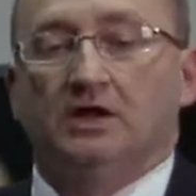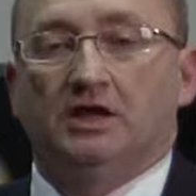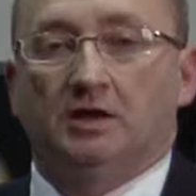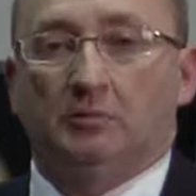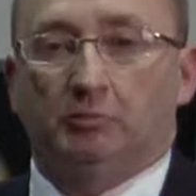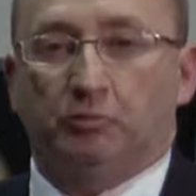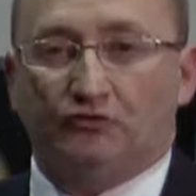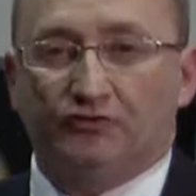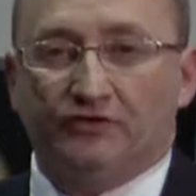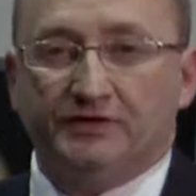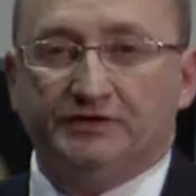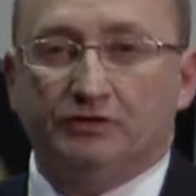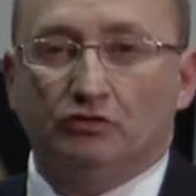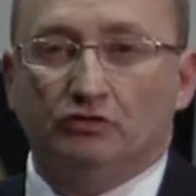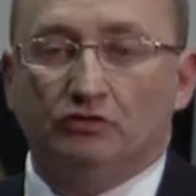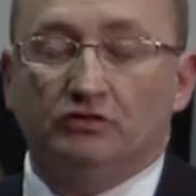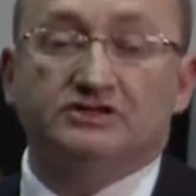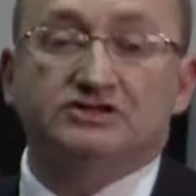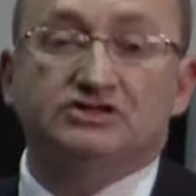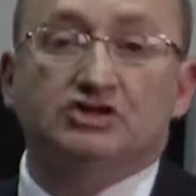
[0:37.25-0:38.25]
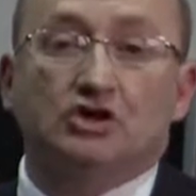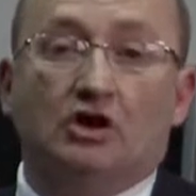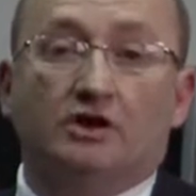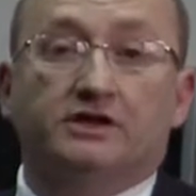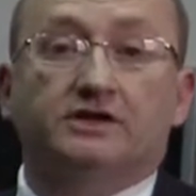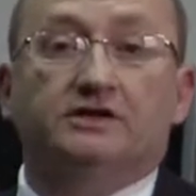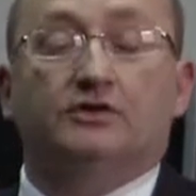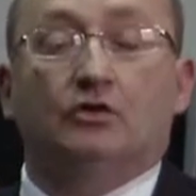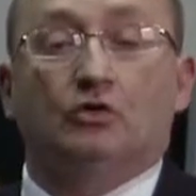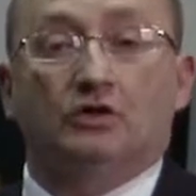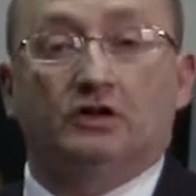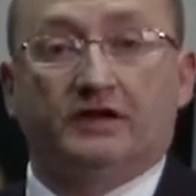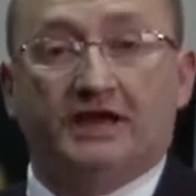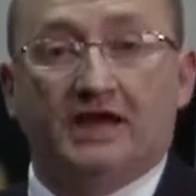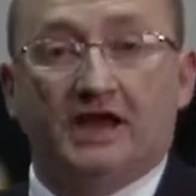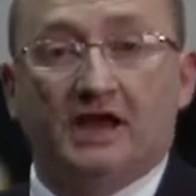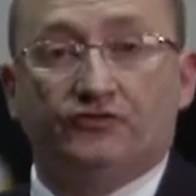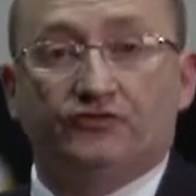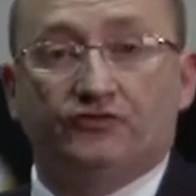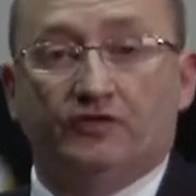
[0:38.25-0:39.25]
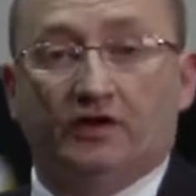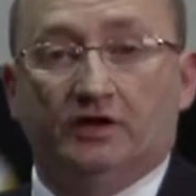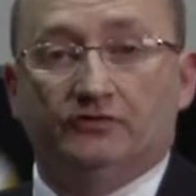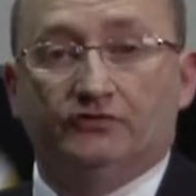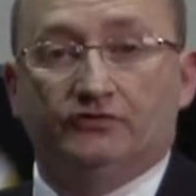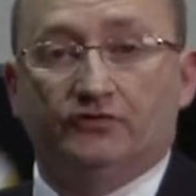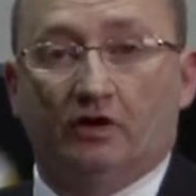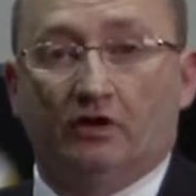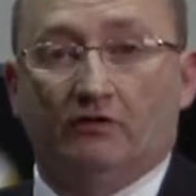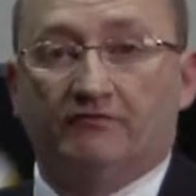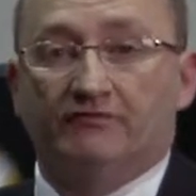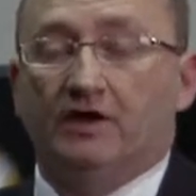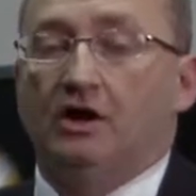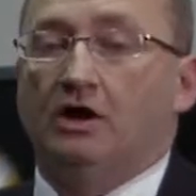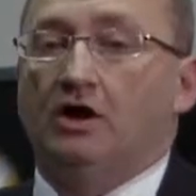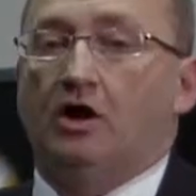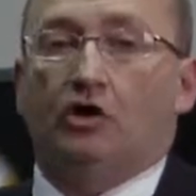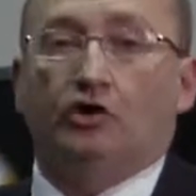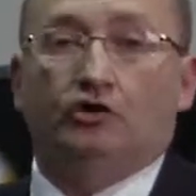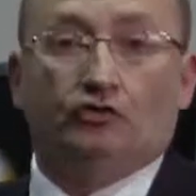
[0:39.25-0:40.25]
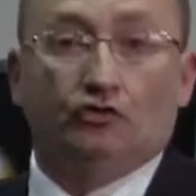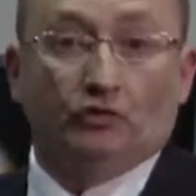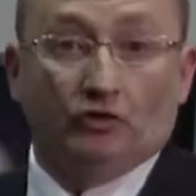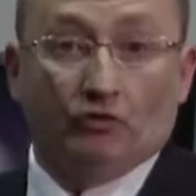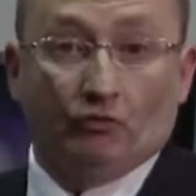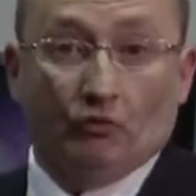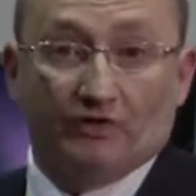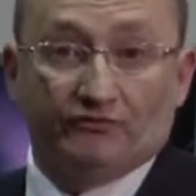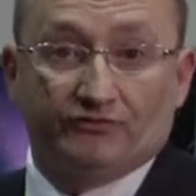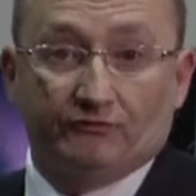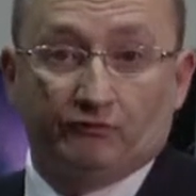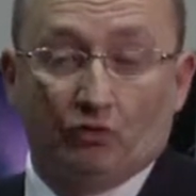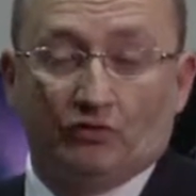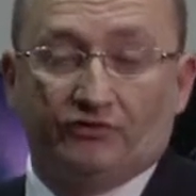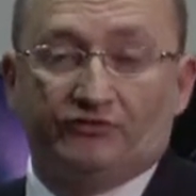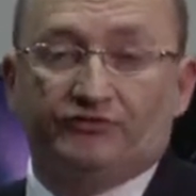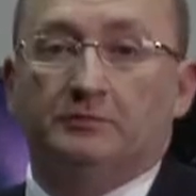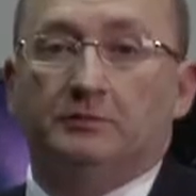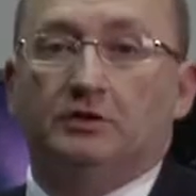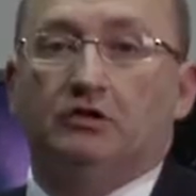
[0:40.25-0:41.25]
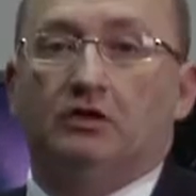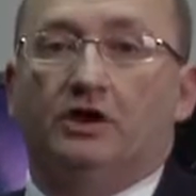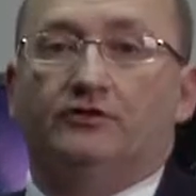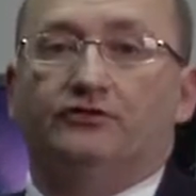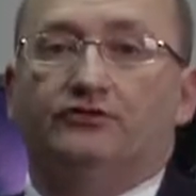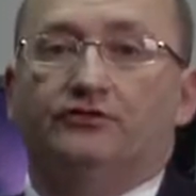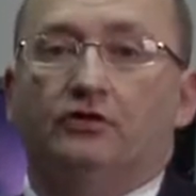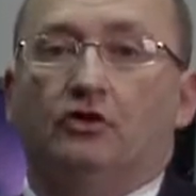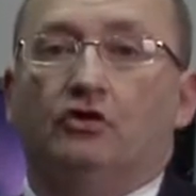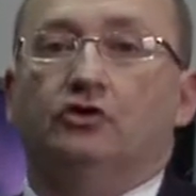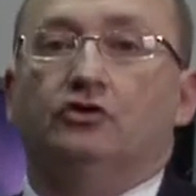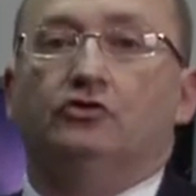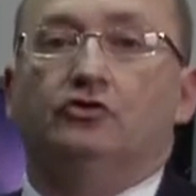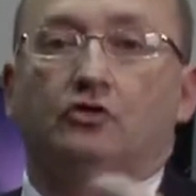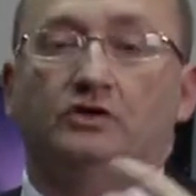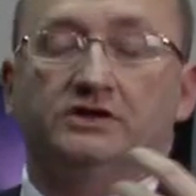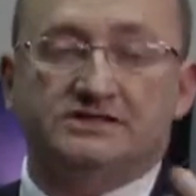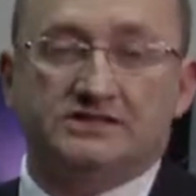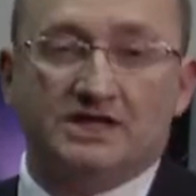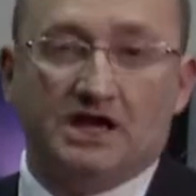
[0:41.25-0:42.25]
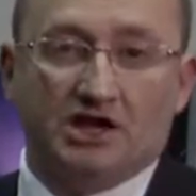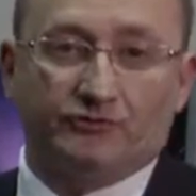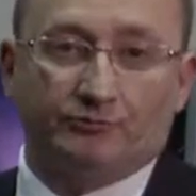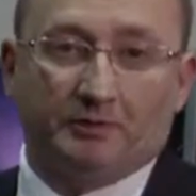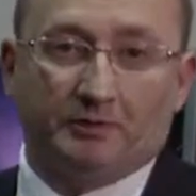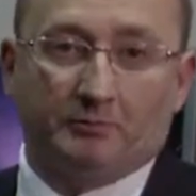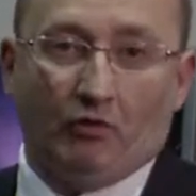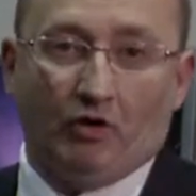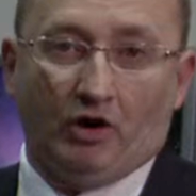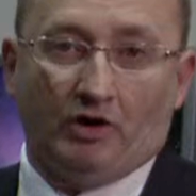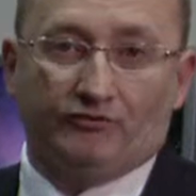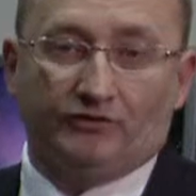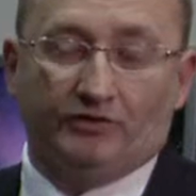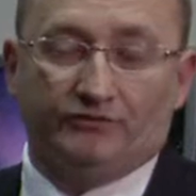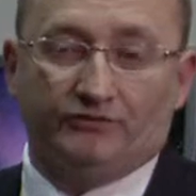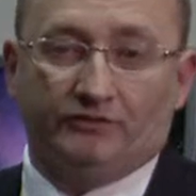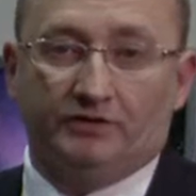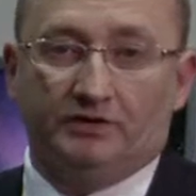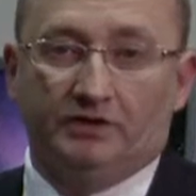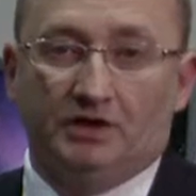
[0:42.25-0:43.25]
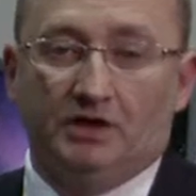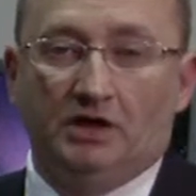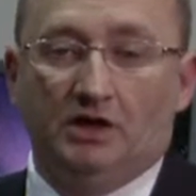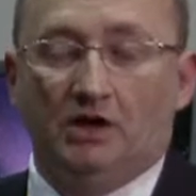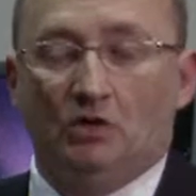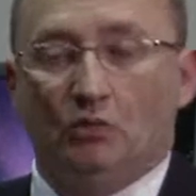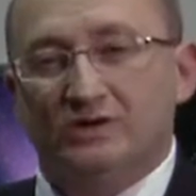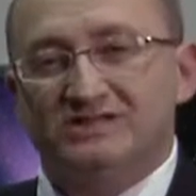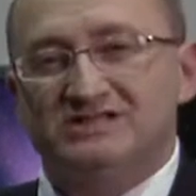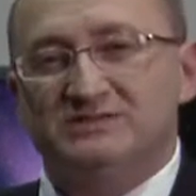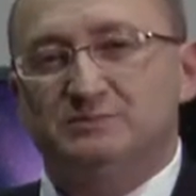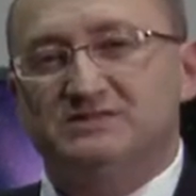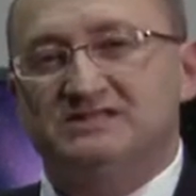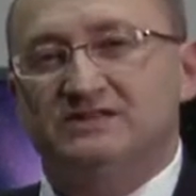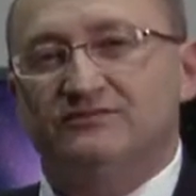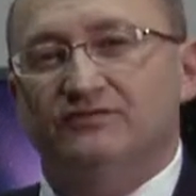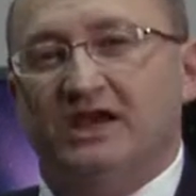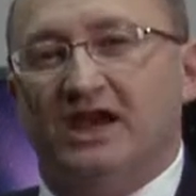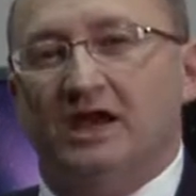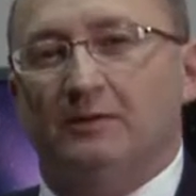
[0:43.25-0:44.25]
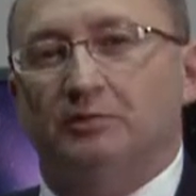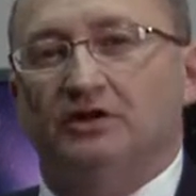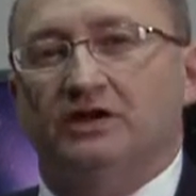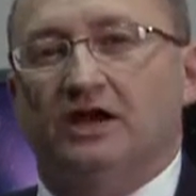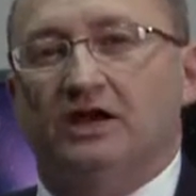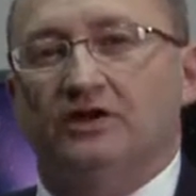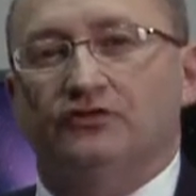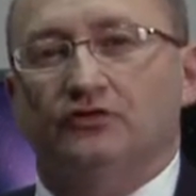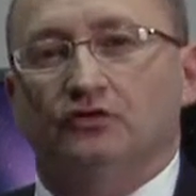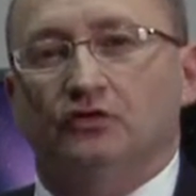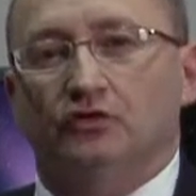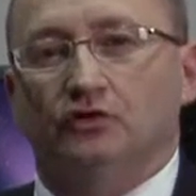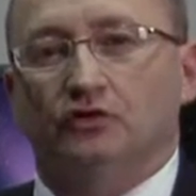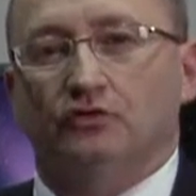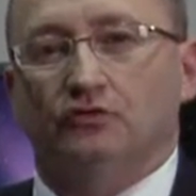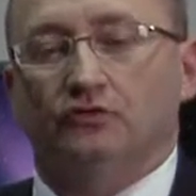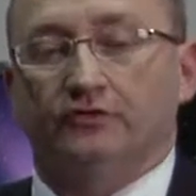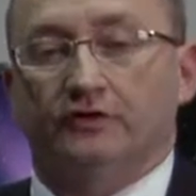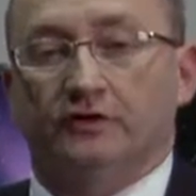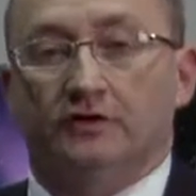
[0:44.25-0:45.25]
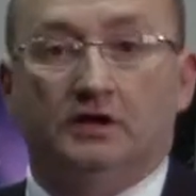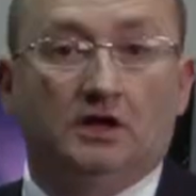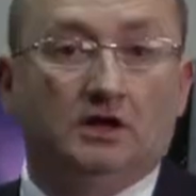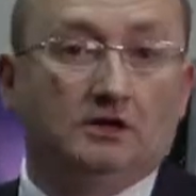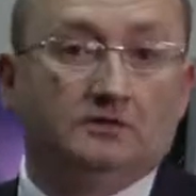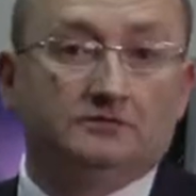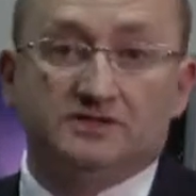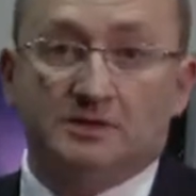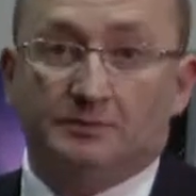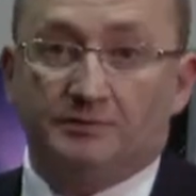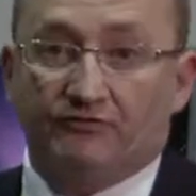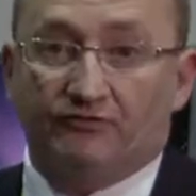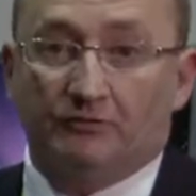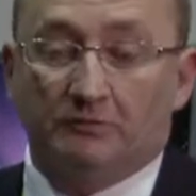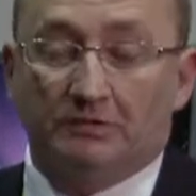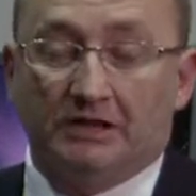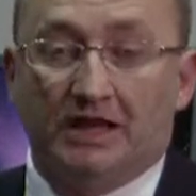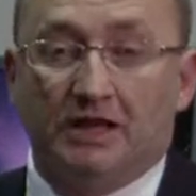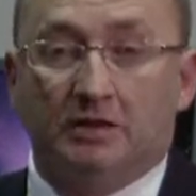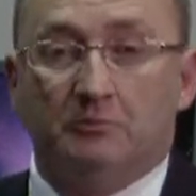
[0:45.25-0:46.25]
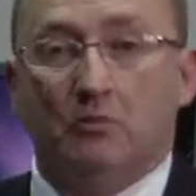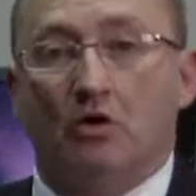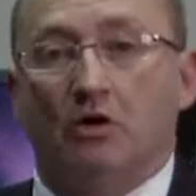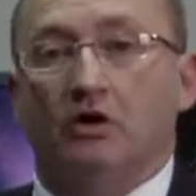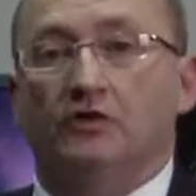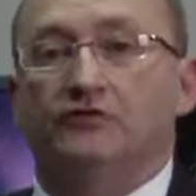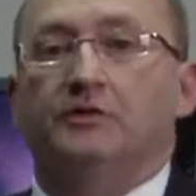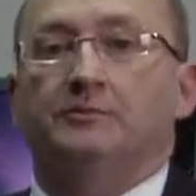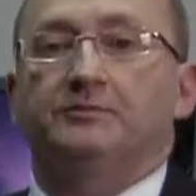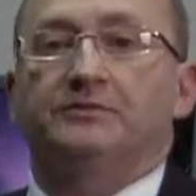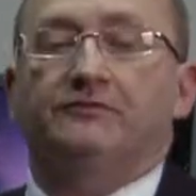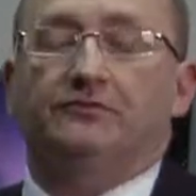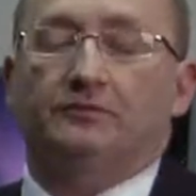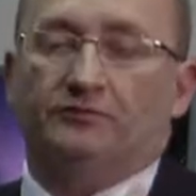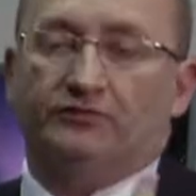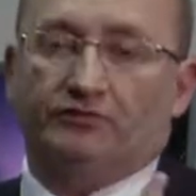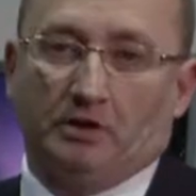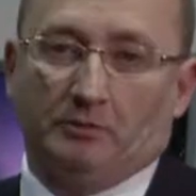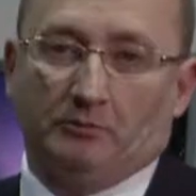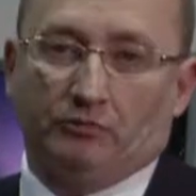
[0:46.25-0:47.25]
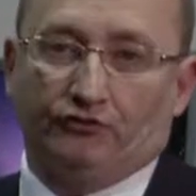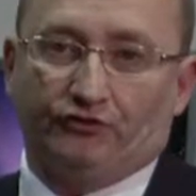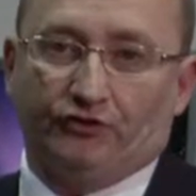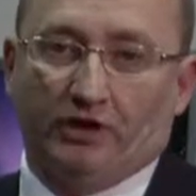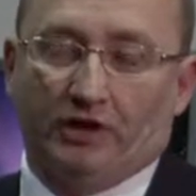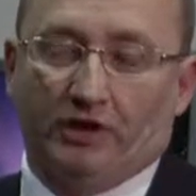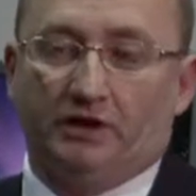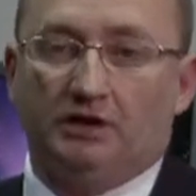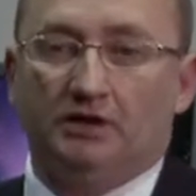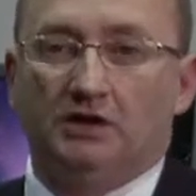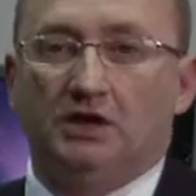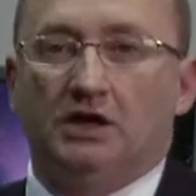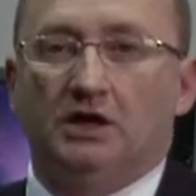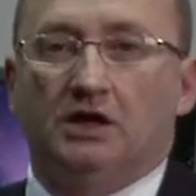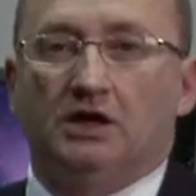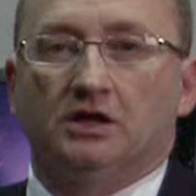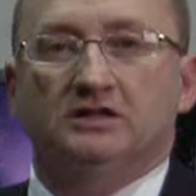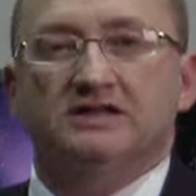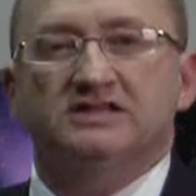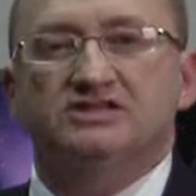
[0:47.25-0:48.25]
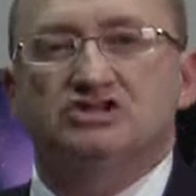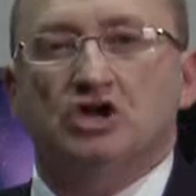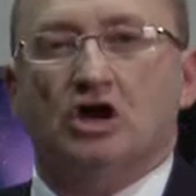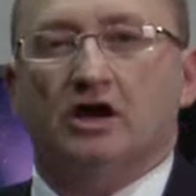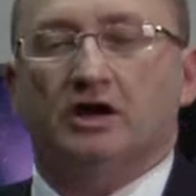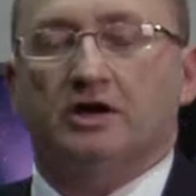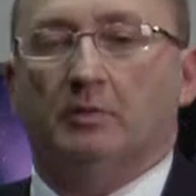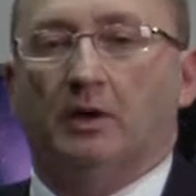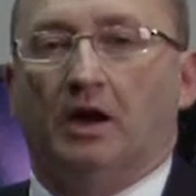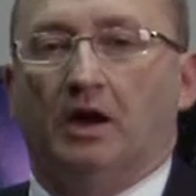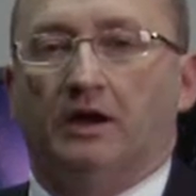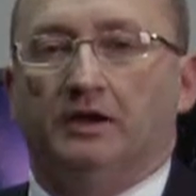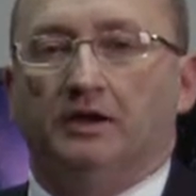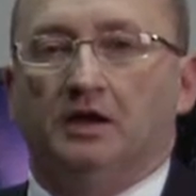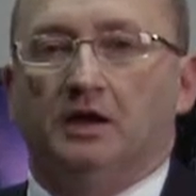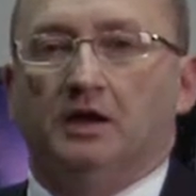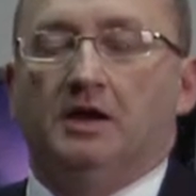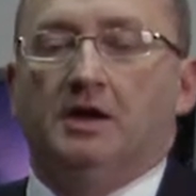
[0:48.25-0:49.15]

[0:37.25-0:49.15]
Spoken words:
In particular, let's talk in the oil and gas sense of, are you doing a reservoir simulation? Are you doing seismic processing? What specific application are you using? Something from Landmark, something from Schlumberger. Let's talk about it.